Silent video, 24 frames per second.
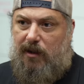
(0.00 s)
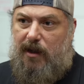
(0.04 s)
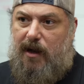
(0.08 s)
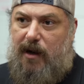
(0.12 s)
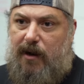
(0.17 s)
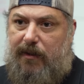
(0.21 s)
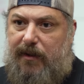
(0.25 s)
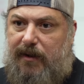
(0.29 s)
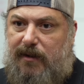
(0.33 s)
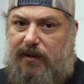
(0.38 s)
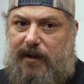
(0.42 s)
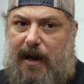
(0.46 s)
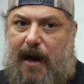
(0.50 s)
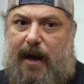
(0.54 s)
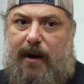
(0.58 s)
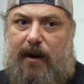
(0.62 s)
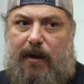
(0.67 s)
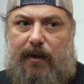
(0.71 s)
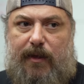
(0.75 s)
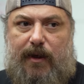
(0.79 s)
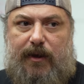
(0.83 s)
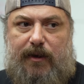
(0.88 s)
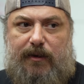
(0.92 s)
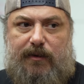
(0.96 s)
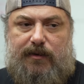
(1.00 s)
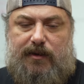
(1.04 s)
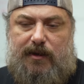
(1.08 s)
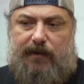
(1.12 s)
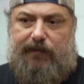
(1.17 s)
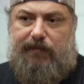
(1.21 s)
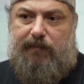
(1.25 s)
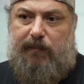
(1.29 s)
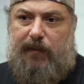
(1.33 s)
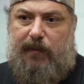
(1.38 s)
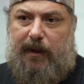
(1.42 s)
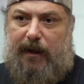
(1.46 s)
a lot of the data that you see
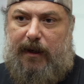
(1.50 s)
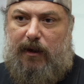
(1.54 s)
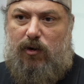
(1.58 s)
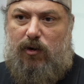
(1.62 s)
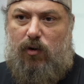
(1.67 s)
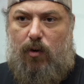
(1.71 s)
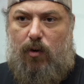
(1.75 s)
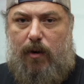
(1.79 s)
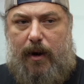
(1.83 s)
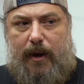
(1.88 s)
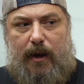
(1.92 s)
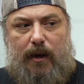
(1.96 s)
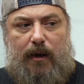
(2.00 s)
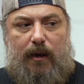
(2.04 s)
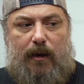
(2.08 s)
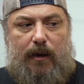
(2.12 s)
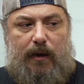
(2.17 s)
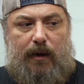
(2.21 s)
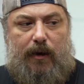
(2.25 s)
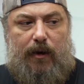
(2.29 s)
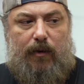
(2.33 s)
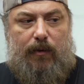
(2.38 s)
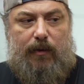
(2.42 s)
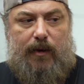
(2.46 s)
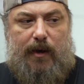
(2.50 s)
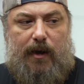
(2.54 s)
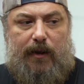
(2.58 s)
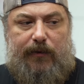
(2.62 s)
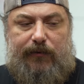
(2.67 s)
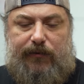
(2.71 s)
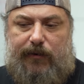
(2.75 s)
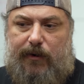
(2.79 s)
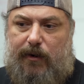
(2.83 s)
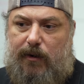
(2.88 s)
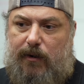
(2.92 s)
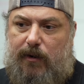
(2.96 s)
from like Crane, you know, mm,
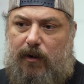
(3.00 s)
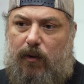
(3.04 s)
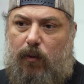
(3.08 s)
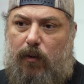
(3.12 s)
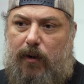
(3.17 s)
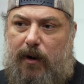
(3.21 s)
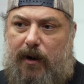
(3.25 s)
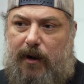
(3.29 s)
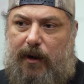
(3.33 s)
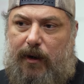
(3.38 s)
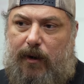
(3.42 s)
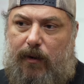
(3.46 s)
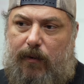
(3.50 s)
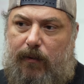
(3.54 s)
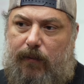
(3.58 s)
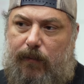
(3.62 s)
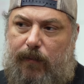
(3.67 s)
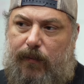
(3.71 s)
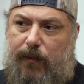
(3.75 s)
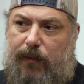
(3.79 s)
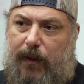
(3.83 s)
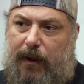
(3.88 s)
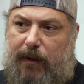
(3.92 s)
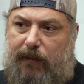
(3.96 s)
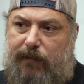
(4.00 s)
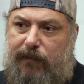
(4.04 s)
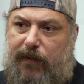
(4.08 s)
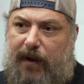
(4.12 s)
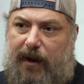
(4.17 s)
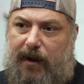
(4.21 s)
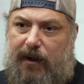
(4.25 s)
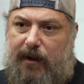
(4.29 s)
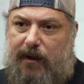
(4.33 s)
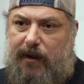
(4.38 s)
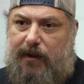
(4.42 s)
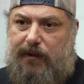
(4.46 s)
guns that yeah. are going, you know, like
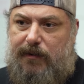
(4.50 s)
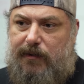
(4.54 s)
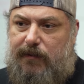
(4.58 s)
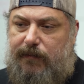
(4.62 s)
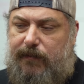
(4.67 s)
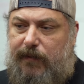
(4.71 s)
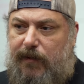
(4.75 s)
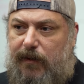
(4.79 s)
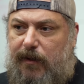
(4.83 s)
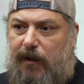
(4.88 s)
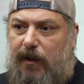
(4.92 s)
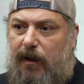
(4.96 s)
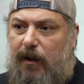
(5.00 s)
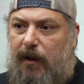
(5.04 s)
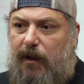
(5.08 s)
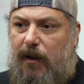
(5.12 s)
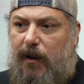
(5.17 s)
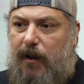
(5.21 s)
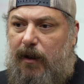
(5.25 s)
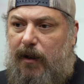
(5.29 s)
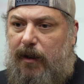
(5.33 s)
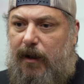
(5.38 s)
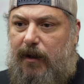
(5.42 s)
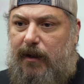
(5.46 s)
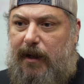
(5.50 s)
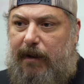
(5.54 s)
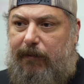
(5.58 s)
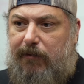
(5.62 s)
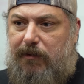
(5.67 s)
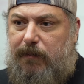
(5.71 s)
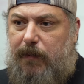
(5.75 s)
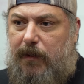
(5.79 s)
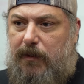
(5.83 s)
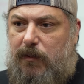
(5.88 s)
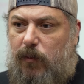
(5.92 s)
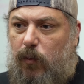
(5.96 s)
fighting guns for like naval
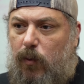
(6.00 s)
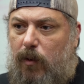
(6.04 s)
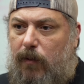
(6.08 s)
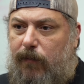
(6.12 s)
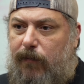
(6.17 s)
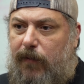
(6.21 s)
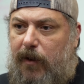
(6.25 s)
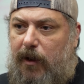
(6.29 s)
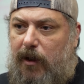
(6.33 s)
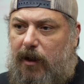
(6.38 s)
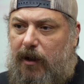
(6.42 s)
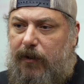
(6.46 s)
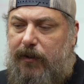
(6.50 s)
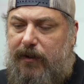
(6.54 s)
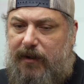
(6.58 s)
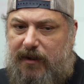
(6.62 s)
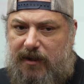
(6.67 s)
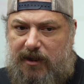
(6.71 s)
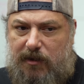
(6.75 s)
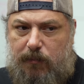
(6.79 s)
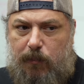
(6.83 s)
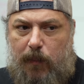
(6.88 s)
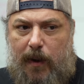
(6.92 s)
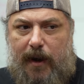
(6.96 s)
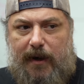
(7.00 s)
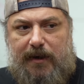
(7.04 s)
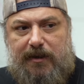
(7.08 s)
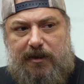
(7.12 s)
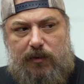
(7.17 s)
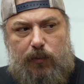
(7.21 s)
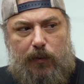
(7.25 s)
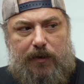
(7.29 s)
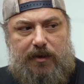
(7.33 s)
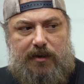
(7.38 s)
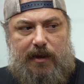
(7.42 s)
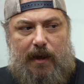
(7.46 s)
special warfare. You look at the specs
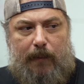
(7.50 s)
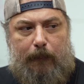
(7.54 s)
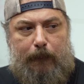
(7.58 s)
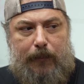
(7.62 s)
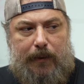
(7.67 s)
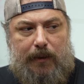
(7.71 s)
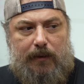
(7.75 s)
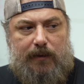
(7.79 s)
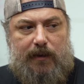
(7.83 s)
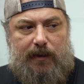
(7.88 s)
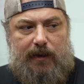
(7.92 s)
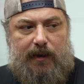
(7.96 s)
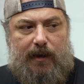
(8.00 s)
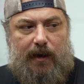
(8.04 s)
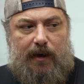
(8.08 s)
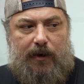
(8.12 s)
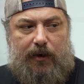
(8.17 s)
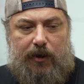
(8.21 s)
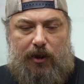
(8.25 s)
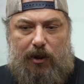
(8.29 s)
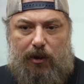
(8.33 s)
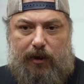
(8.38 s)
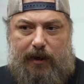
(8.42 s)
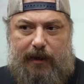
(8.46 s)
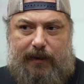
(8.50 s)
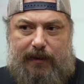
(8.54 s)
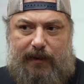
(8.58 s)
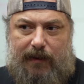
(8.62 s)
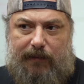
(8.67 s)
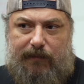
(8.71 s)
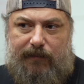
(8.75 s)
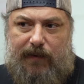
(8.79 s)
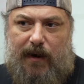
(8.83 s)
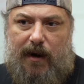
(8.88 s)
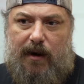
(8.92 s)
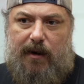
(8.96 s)
to which they build a gun. You look at the
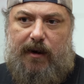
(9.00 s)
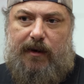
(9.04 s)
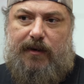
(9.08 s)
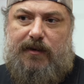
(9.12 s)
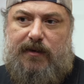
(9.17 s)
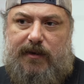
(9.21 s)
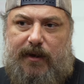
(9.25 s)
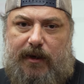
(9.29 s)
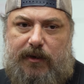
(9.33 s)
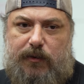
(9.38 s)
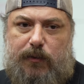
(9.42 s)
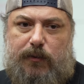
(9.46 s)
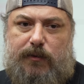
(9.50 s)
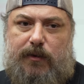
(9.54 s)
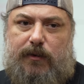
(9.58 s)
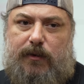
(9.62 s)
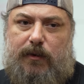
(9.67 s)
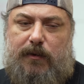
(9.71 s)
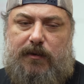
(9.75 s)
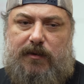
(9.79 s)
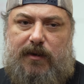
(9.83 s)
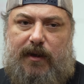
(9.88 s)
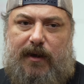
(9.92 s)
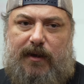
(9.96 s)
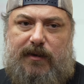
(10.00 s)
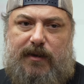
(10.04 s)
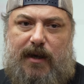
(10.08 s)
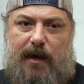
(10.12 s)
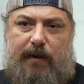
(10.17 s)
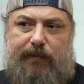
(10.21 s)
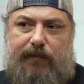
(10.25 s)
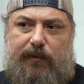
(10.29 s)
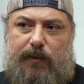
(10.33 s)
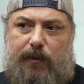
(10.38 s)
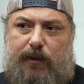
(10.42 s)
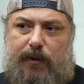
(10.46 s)
firing schedules that those things
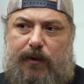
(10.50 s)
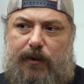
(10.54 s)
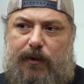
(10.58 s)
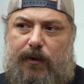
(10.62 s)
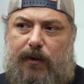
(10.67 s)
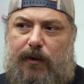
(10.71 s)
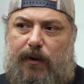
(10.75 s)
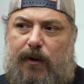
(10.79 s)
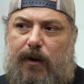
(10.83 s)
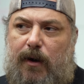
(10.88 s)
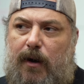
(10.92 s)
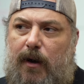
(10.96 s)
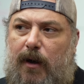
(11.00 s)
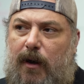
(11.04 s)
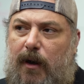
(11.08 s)
have to endure,